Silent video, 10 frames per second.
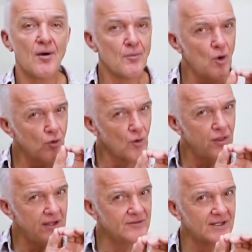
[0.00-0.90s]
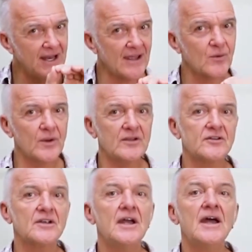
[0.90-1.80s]
more authentic
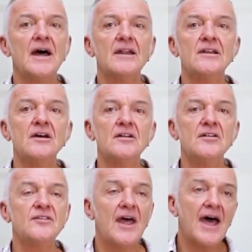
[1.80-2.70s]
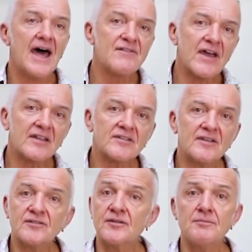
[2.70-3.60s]
language, and learners have
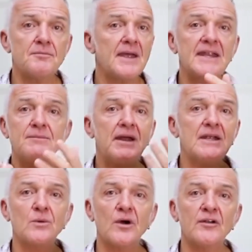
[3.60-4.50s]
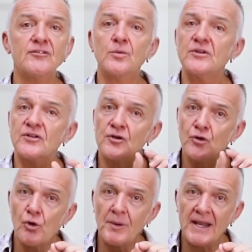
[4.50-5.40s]
access to many words which are
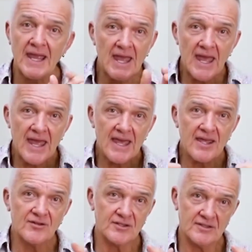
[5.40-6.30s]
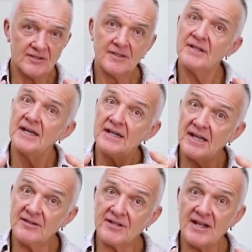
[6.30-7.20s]
normally hidden in
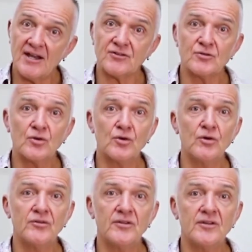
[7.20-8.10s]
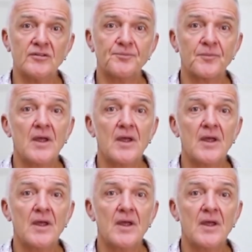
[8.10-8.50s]
international courses.